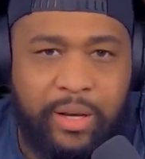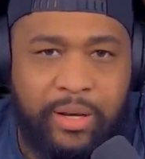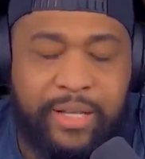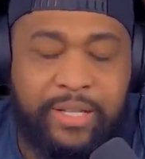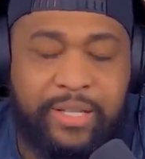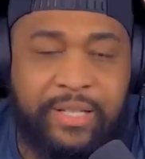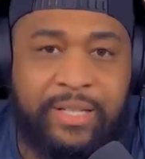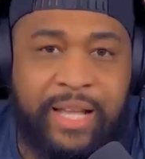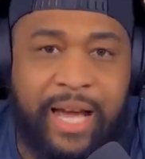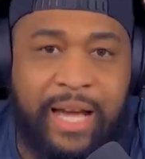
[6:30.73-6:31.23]

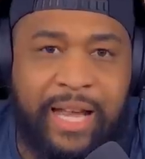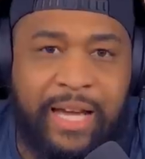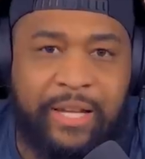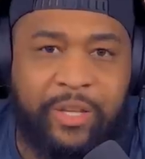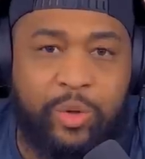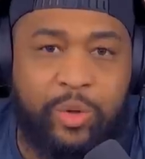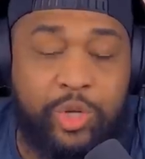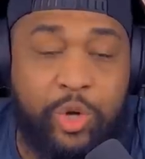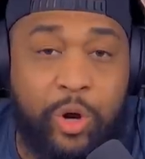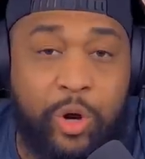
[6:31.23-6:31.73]
This is not
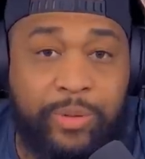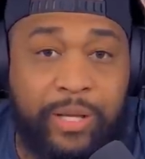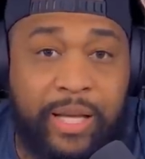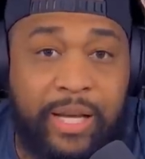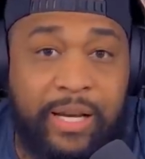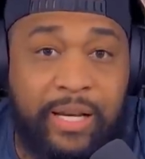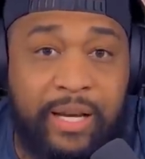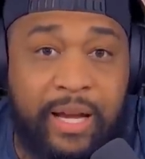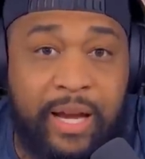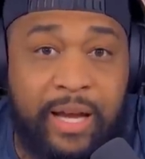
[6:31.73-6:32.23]
like you show up to
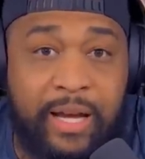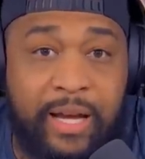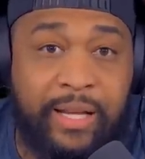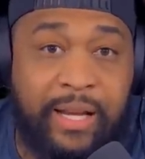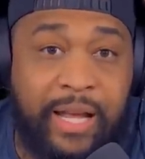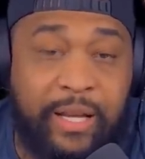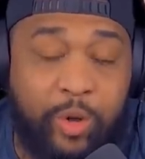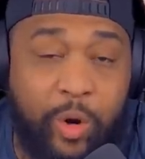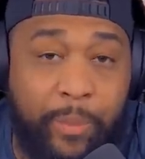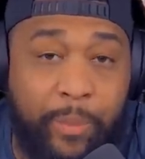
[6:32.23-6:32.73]
get a gun
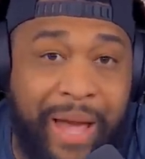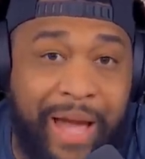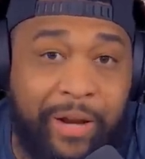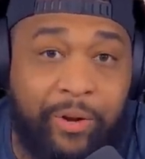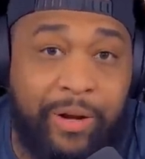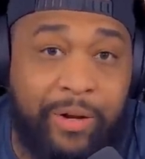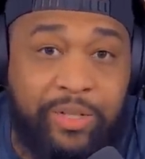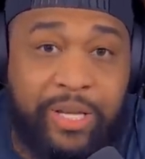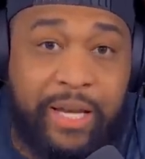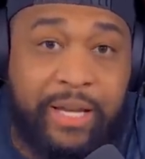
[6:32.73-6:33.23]
and they do a
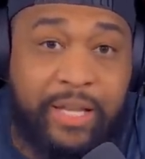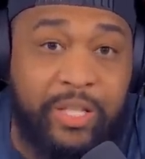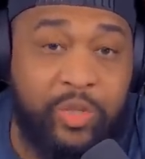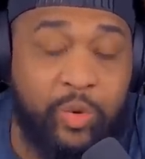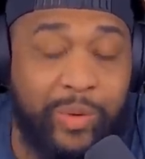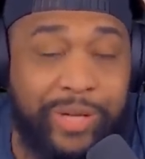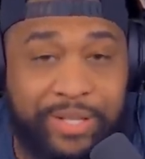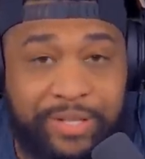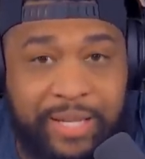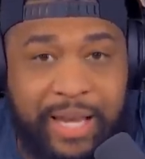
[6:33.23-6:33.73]
background check in
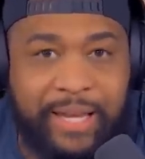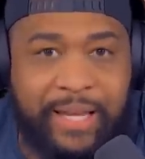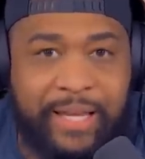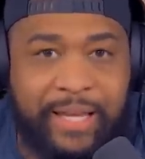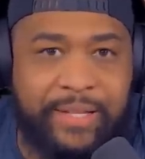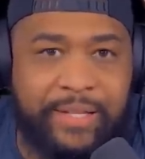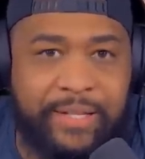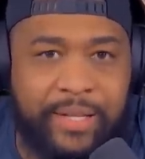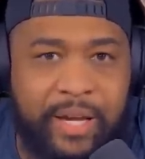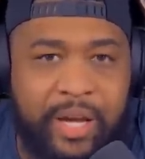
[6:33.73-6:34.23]
20
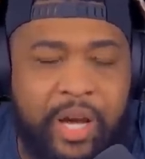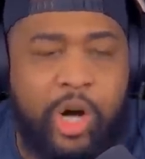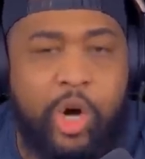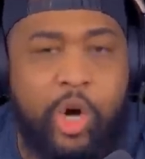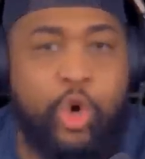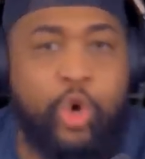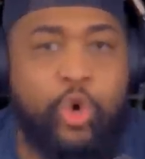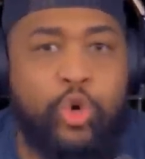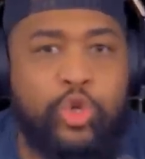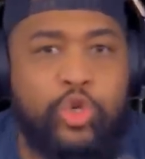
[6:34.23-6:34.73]
seconds.
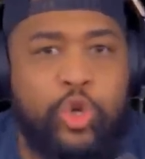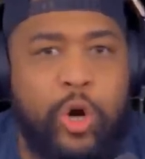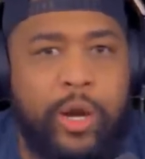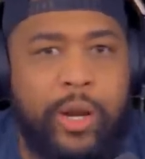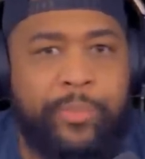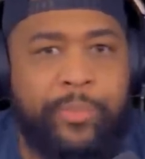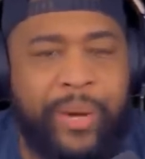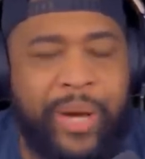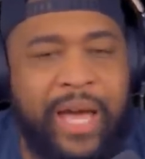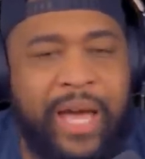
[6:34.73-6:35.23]
Who's going
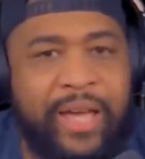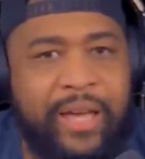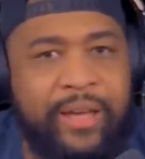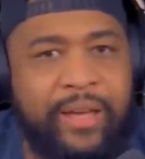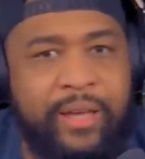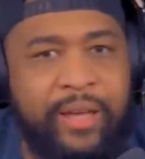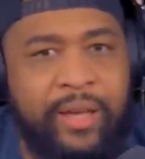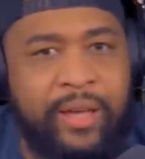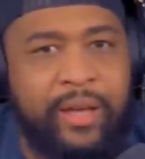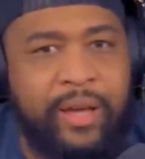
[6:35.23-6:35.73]
to
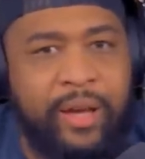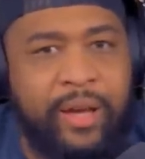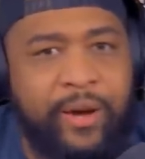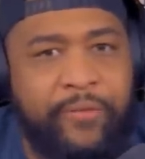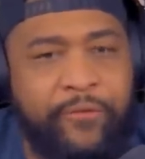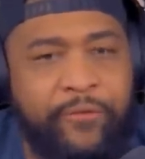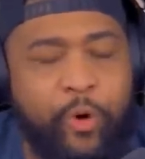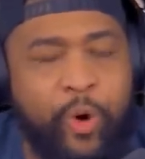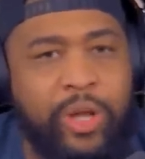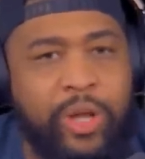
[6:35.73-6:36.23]
pay
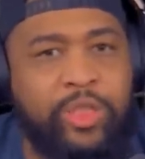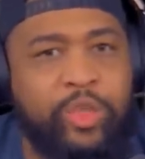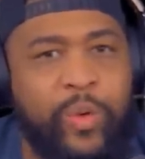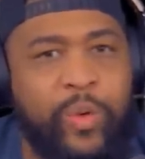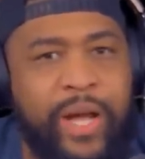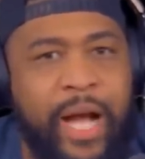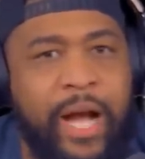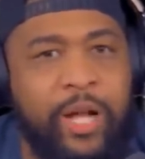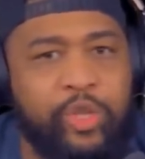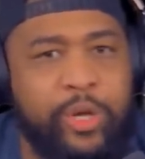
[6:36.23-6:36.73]
for
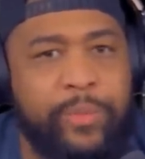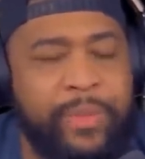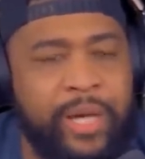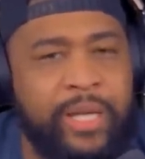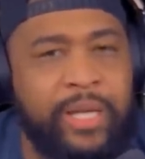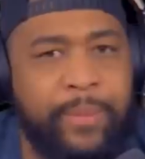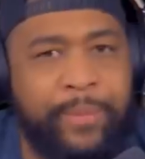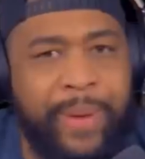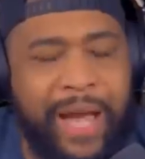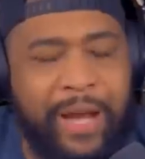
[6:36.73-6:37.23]
300
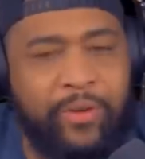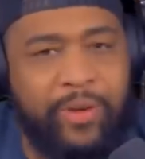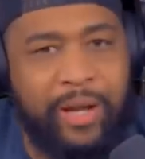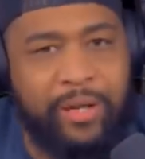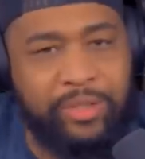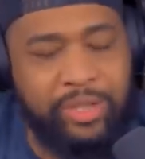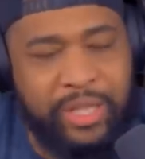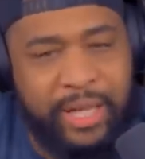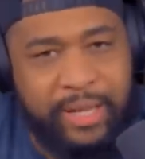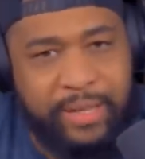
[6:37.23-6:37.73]
million
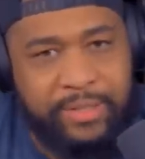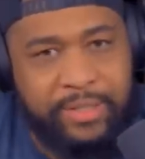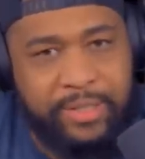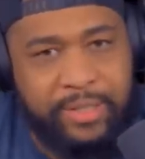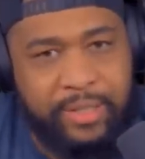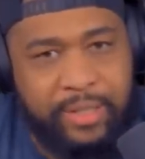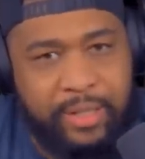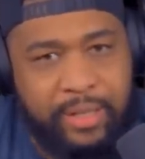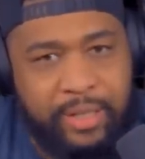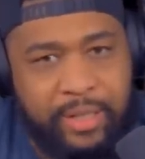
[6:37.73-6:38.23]
background checks?
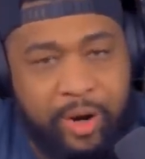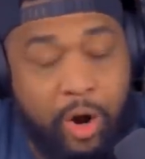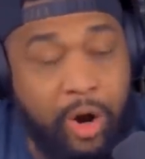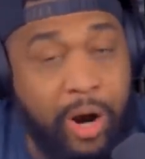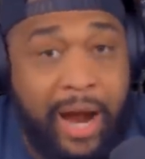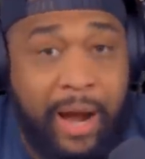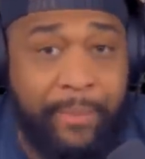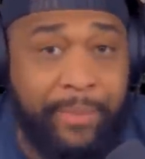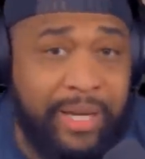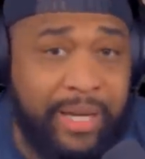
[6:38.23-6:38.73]
Or
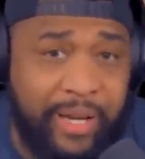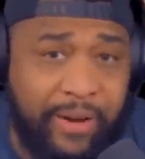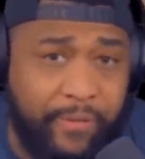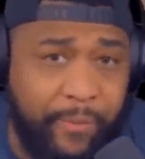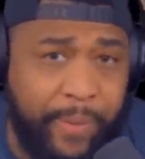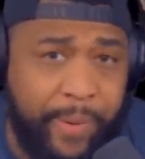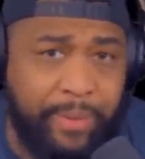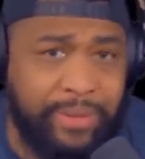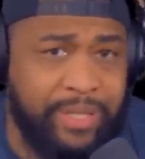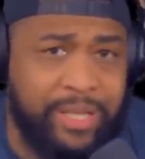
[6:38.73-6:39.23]
how many other
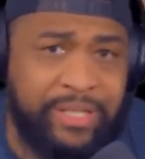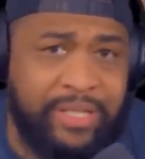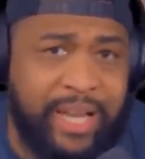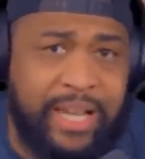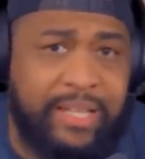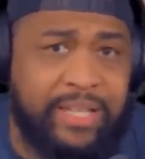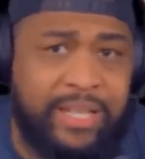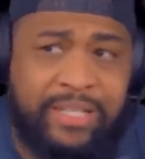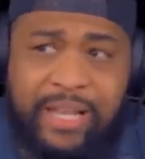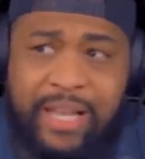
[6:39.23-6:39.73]
people? Just
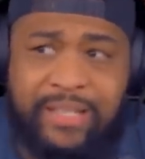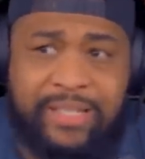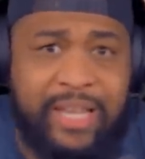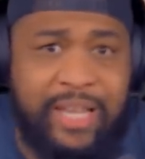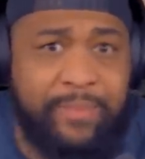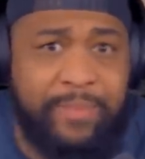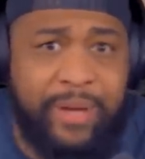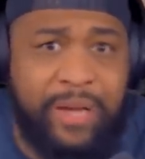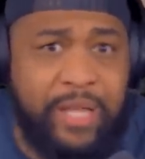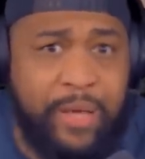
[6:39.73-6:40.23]
say
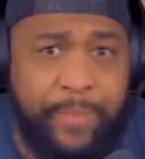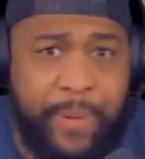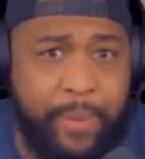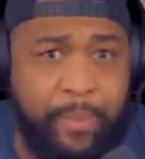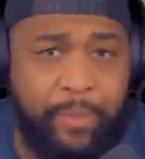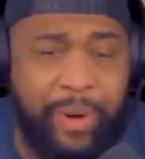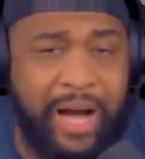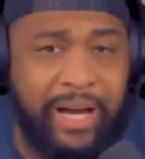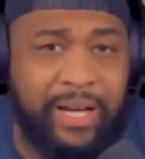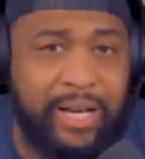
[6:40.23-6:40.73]
10 million people
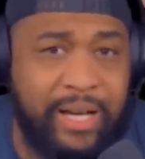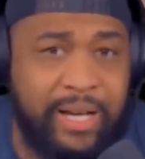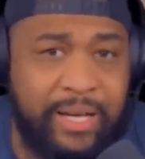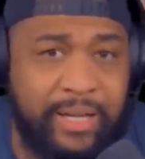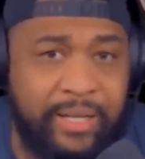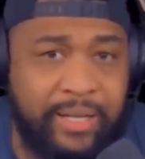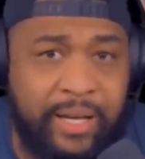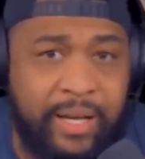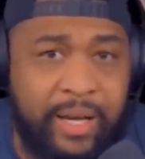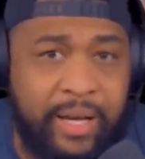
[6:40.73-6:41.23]
buy a
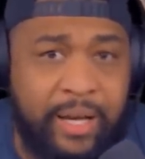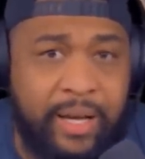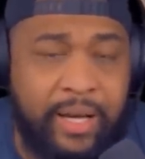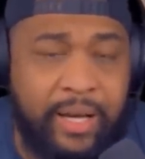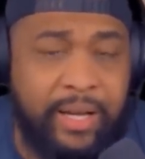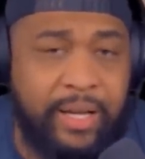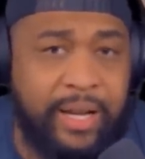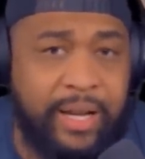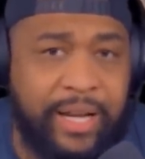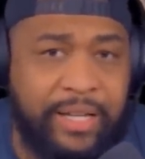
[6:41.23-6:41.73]
gun
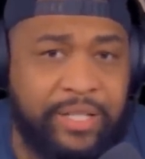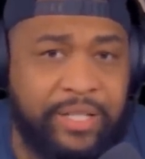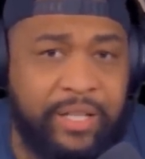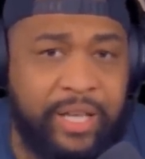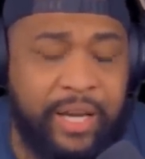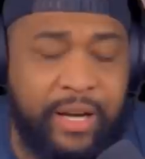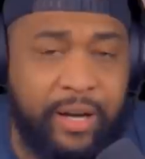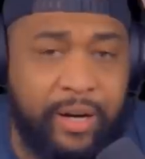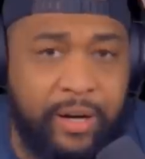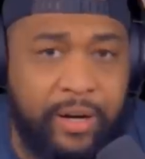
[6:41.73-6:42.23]
in the next
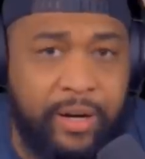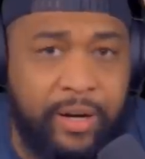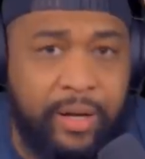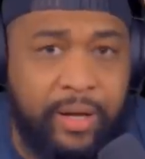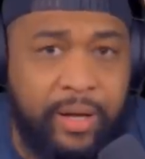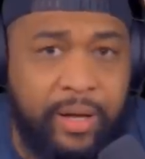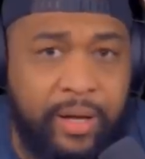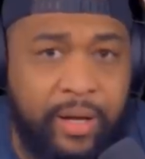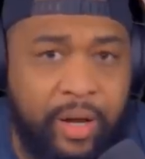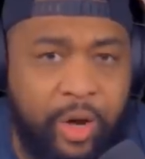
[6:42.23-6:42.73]
year.
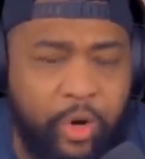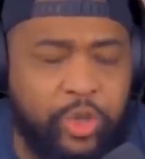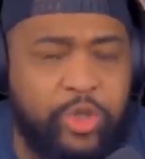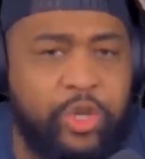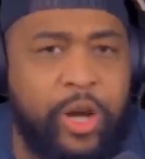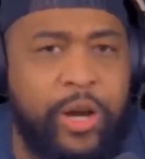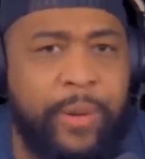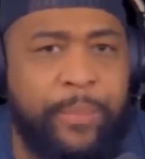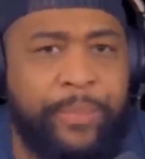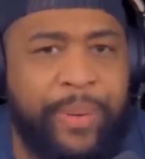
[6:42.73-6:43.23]
Who's
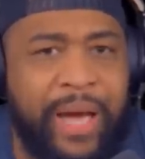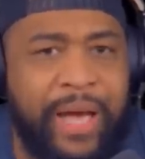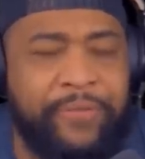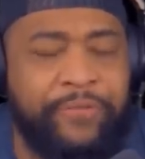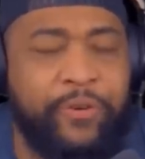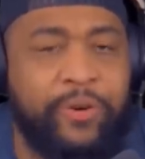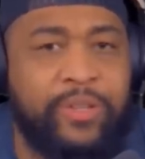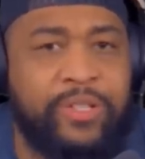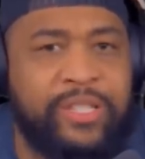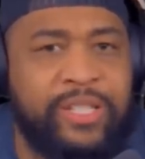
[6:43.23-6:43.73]
going to pay
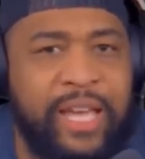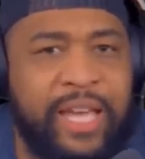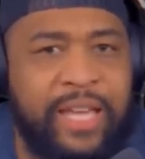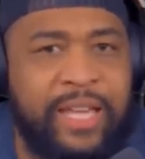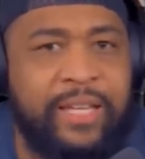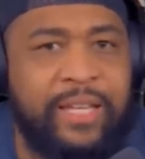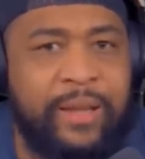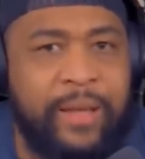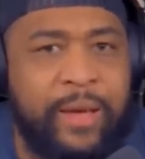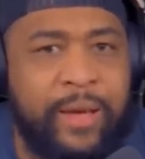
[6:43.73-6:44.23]
for
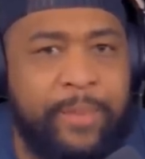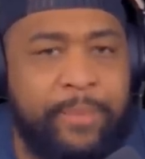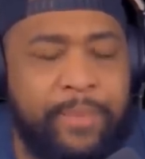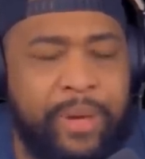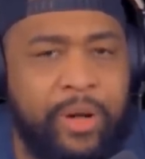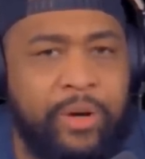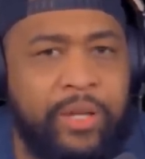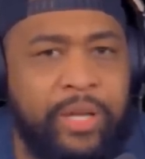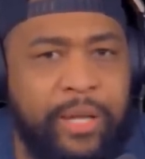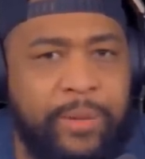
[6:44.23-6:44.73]
10
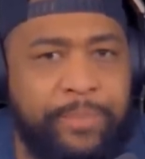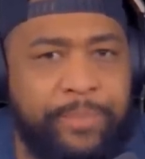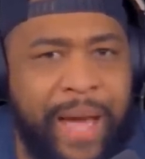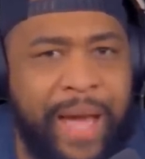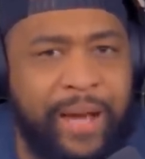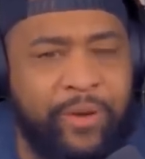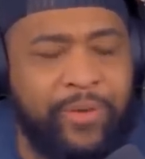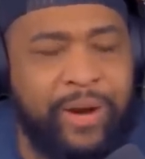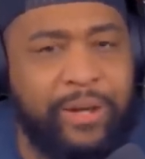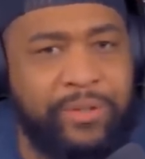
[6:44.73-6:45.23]
million
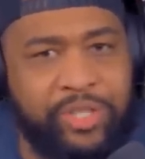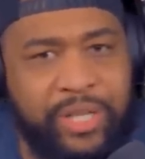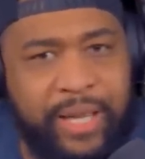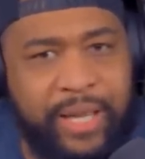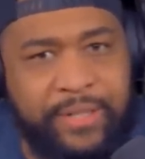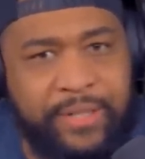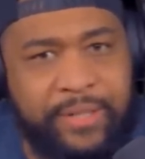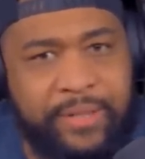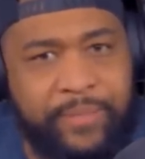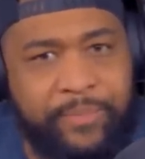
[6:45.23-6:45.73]
background
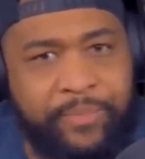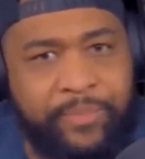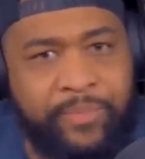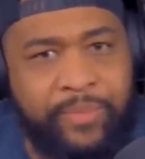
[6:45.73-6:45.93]
checks?